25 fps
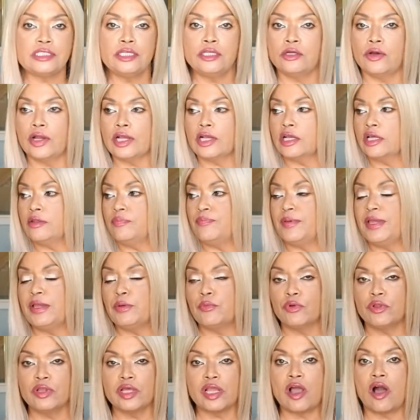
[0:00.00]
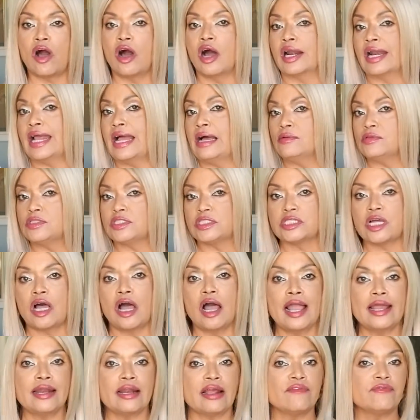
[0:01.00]
you know, it could be really hot
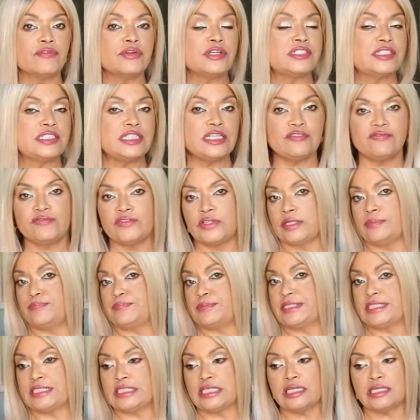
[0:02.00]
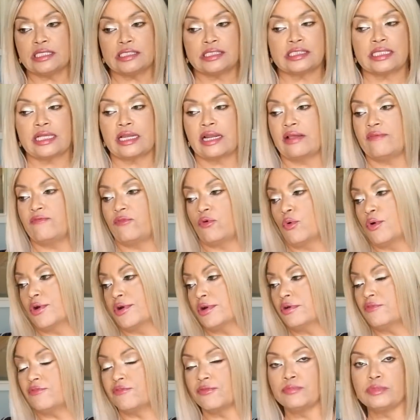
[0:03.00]
outside. I've received lipsticks that I've
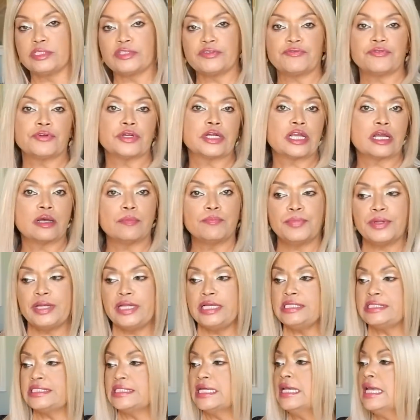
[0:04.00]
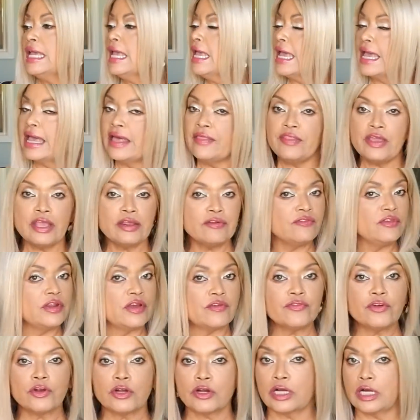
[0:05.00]
ordered from different companies and they've
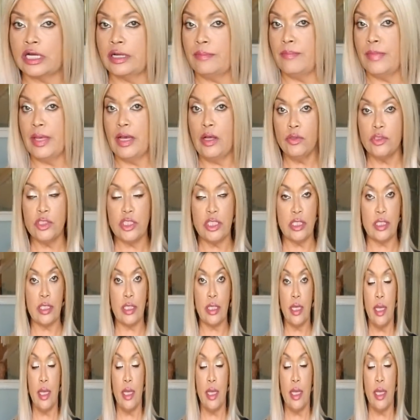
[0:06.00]
never come melted.